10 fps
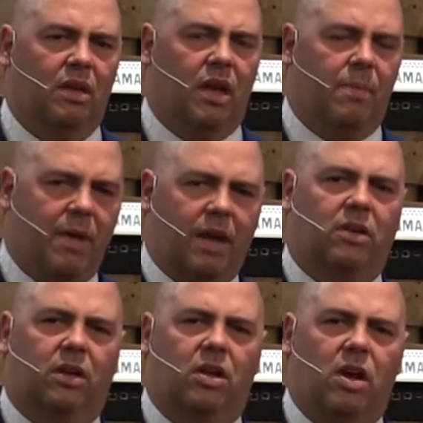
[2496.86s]

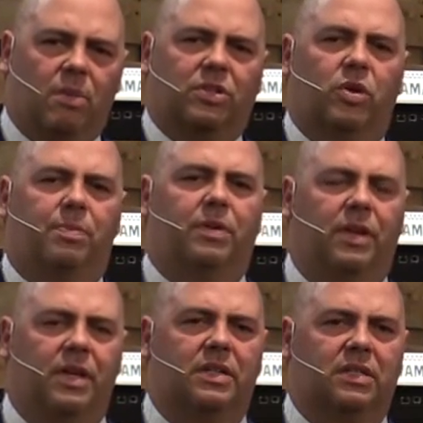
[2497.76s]
Habakkuk comes to a
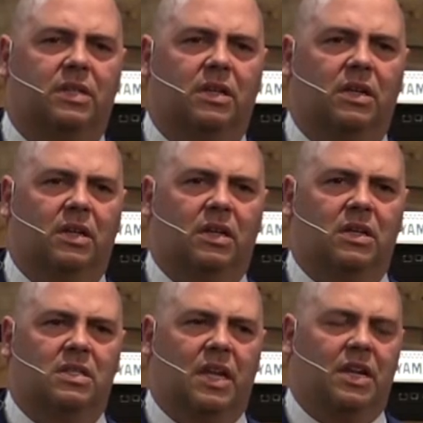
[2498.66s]
place
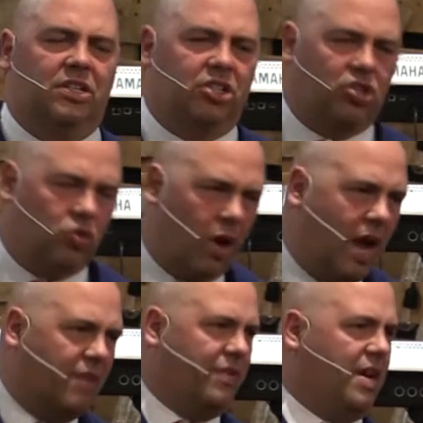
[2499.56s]
that in
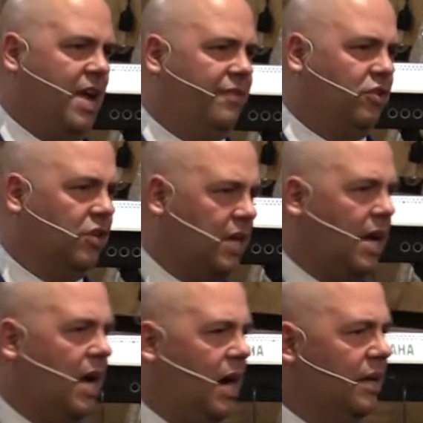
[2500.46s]
striving after
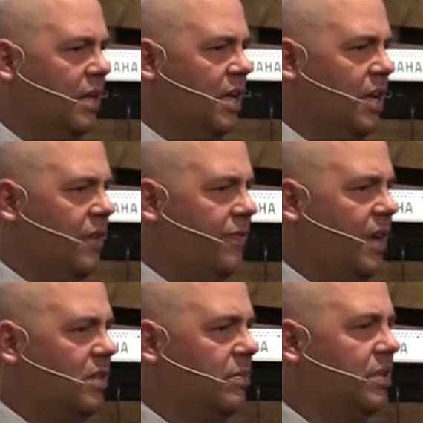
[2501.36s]
God, he
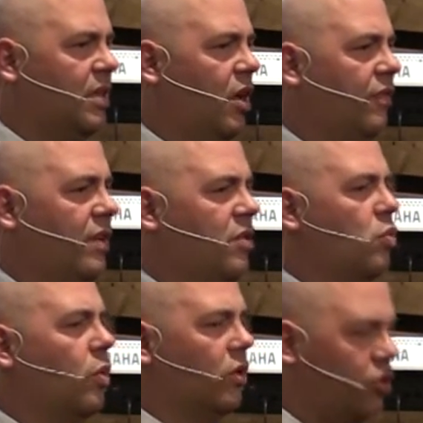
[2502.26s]
finds himself
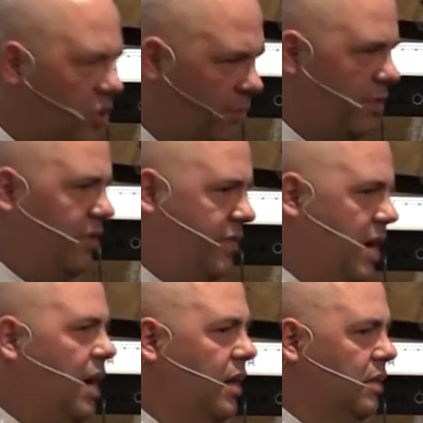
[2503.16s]
in worship of
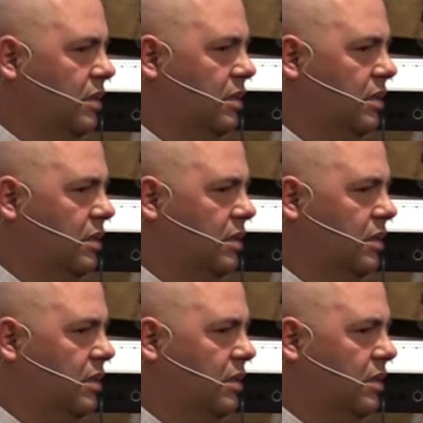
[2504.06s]
God.